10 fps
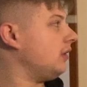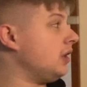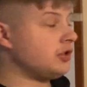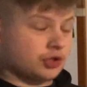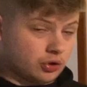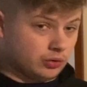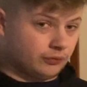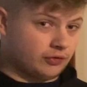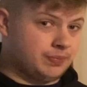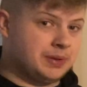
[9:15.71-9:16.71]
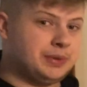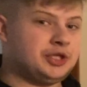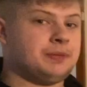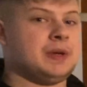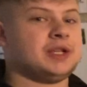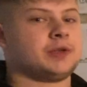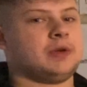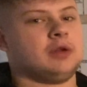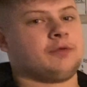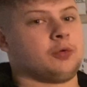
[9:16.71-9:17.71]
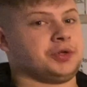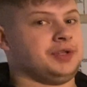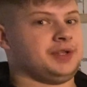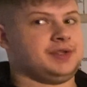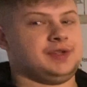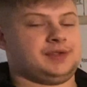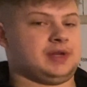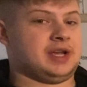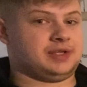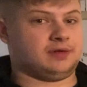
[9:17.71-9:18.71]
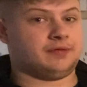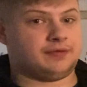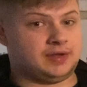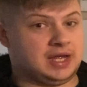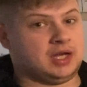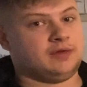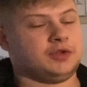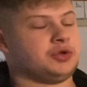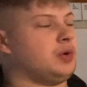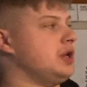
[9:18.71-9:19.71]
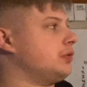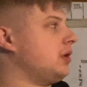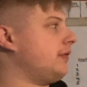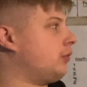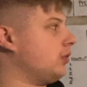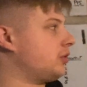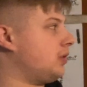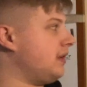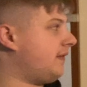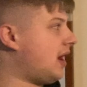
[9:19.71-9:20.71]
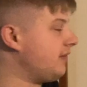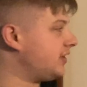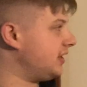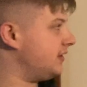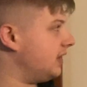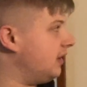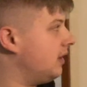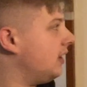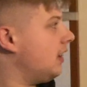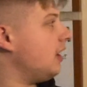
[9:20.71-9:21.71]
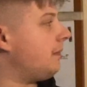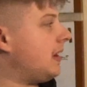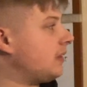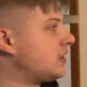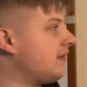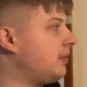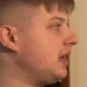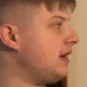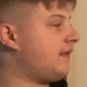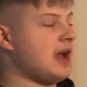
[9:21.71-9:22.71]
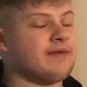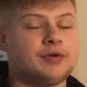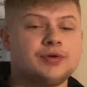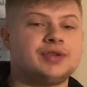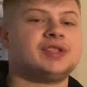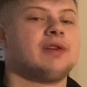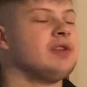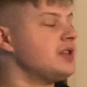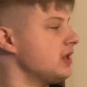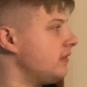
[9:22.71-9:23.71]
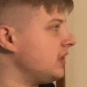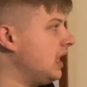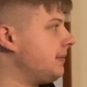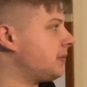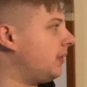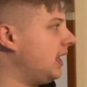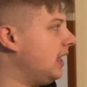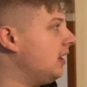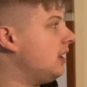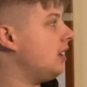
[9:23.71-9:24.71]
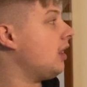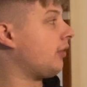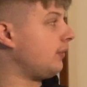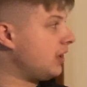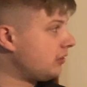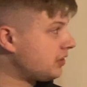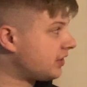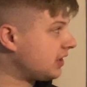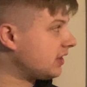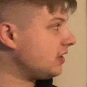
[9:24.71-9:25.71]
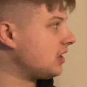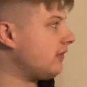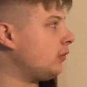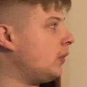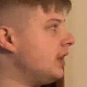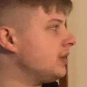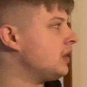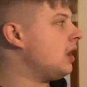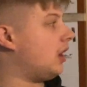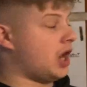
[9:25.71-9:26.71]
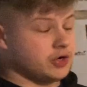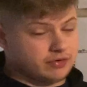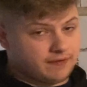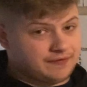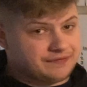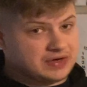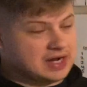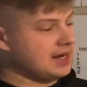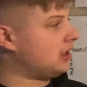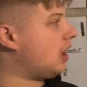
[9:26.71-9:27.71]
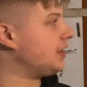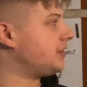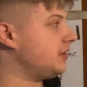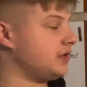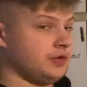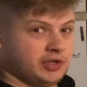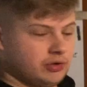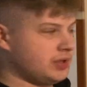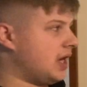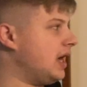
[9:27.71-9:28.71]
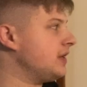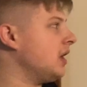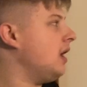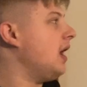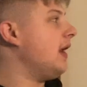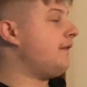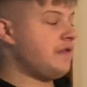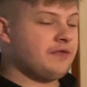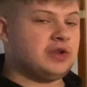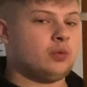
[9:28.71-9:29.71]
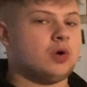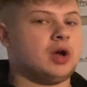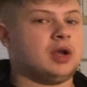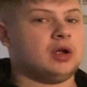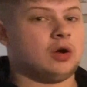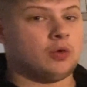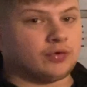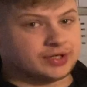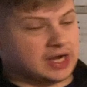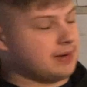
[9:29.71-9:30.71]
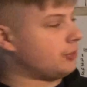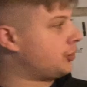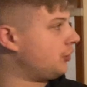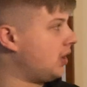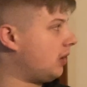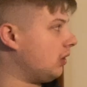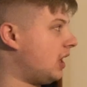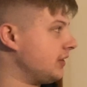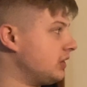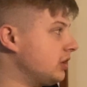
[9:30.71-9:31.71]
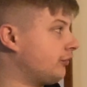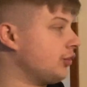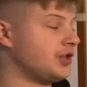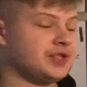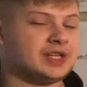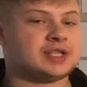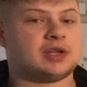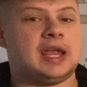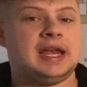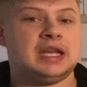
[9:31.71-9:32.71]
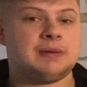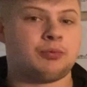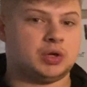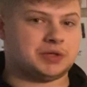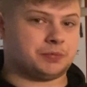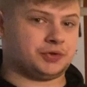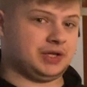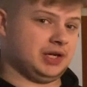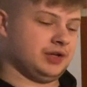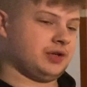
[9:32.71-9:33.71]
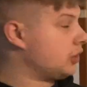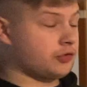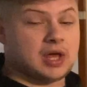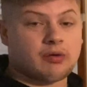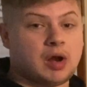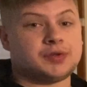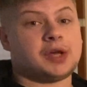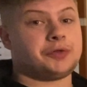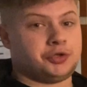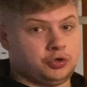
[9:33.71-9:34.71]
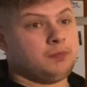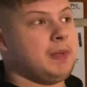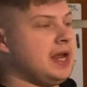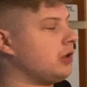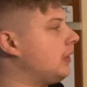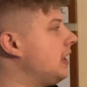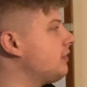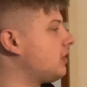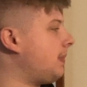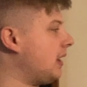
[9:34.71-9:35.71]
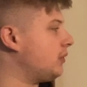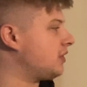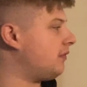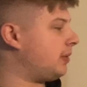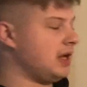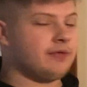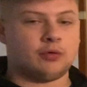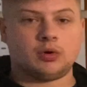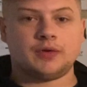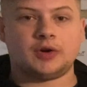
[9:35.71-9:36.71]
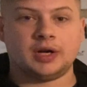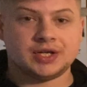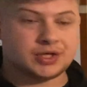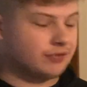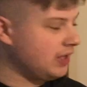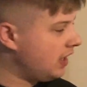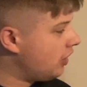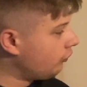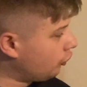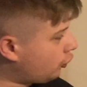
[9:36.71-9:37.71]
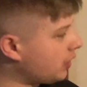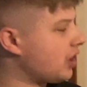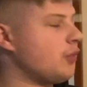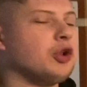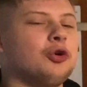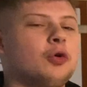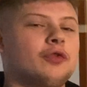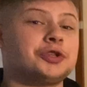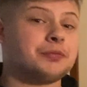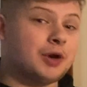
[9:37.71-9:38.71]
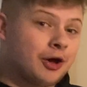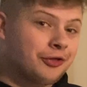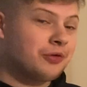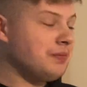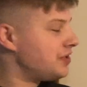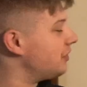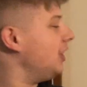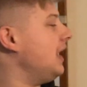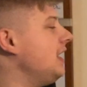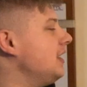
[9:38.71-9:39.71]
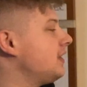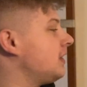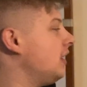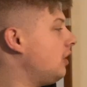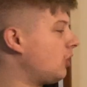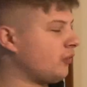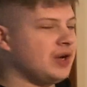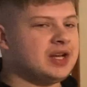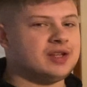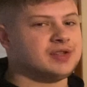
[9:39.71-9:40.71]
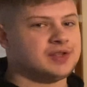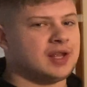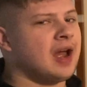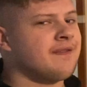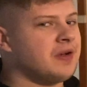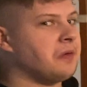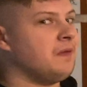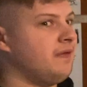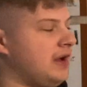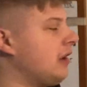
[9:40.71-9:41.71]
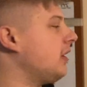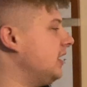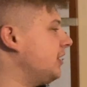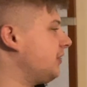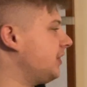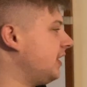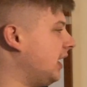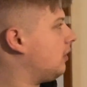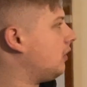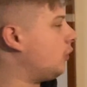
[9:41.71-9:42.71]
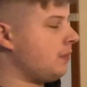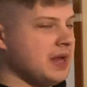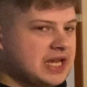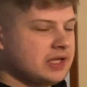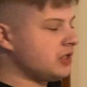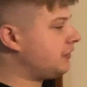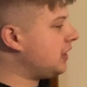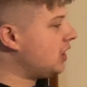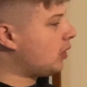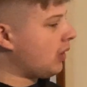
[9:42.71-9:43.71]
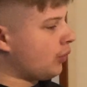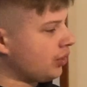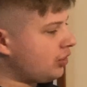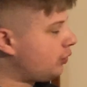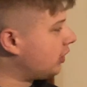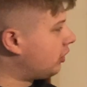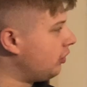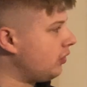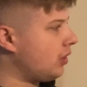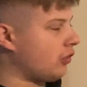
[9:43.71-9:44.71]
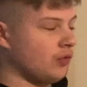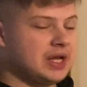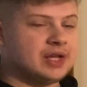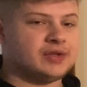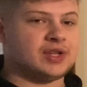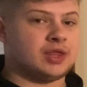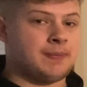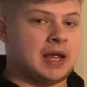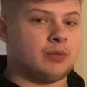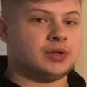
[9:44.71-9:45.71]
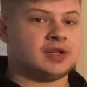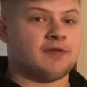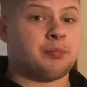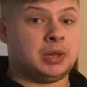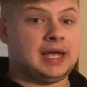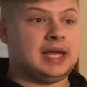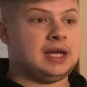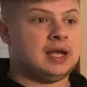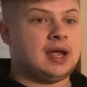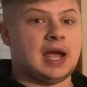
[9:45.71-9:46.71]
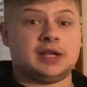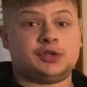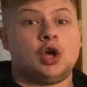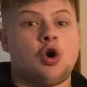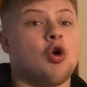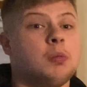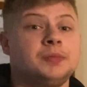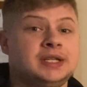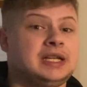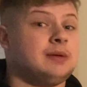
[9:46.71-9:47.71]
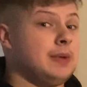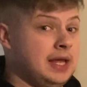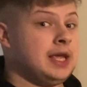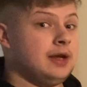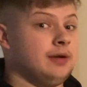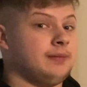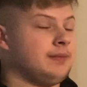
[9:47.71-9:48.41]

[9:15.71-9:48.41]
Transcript: In total for PPG Paints Arena, of course, this is as of the end of the 2024-25 season, the Penguins have played 577 games played, 367 wins, 159 losses, 0 ties, and 51 overtime or shootout losses for a 680 points percentage. So that rounds out the two main arenas the Penguins have played for in their history. Real quick, I want to go over some other miscellaneous arenas that I found very interesting. When making this video, I wanted to include arenas that the Penguins have played as the home team in.